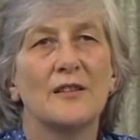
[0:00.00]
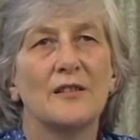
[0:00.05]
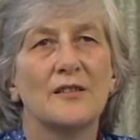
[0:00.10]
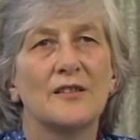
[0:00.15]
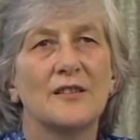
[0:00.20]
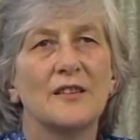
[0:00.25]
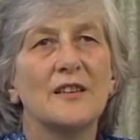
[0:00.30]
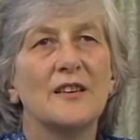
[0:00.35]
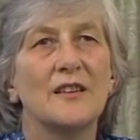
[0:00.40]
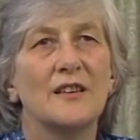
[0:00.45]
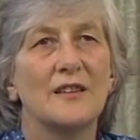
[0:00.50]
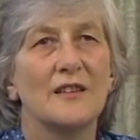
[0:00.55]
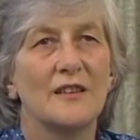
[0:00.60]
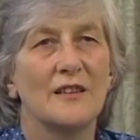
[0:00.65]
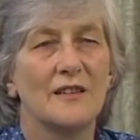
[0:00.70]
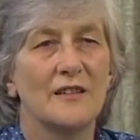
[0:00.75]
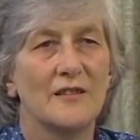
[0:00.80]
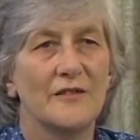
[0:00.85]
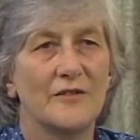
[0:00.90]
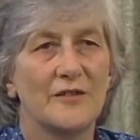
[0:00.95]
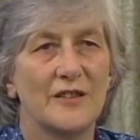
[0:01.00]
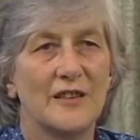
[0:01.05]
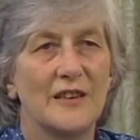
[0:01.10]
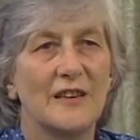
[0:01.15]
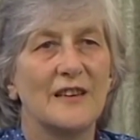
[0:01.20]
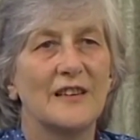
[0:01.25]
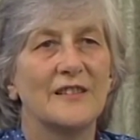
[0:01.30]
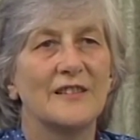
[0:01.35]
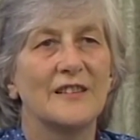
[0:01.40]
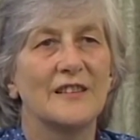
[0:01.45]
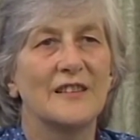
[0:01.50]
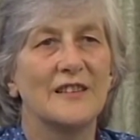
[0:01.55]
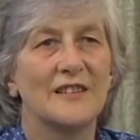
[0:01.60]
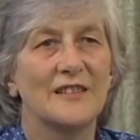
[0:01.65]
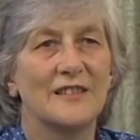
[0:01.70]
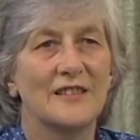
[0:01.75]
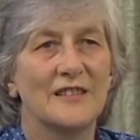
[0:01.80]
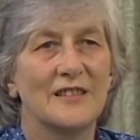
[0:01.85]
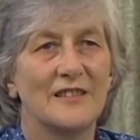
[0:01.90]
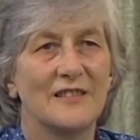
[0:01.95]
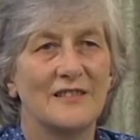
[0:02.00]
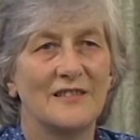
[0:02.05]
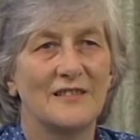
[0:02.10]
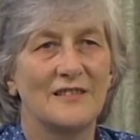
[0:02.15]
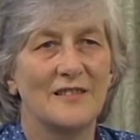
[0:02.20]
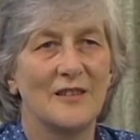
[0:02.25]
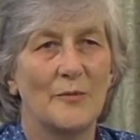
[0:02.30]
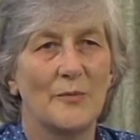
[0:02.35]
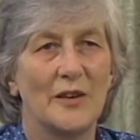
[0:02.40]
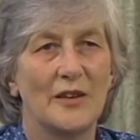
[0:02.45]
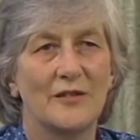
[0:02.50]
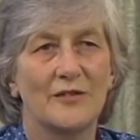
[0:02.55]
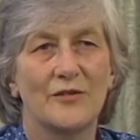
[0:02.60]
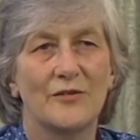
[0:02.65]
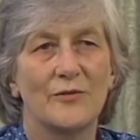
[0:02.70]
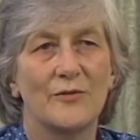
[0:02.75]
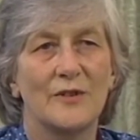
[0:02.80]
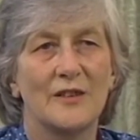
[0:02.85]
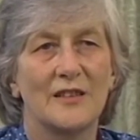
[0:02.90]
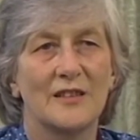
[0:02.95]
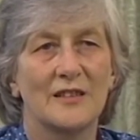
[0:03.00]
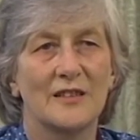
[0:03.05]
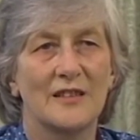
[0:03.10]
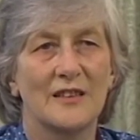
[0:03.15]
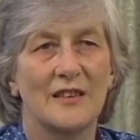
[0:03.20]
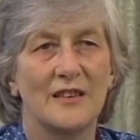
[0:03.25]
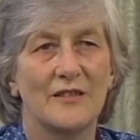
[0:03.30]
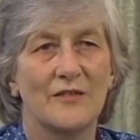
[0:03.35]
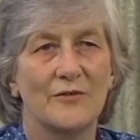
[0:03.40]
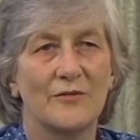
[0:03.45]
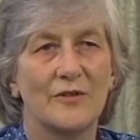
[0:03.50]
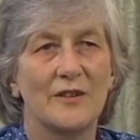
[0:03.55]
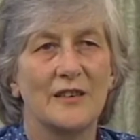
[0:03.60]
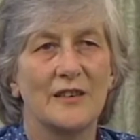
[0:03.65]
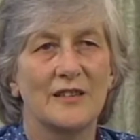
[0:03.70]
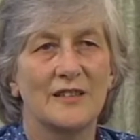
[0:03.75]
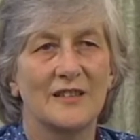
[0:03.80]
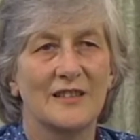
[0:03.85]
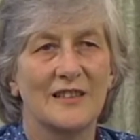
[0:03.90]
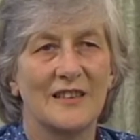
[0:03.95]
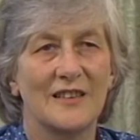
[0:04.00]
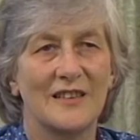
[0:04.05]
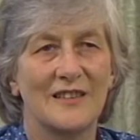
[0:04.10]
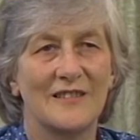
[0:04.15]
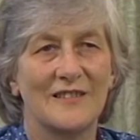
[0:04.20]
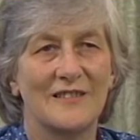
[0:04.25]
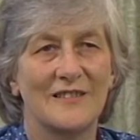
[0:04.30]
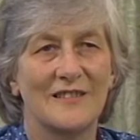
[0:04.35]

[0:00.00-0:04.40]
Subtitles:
seen in Louisiana until about 2 years ago, 3 years ago.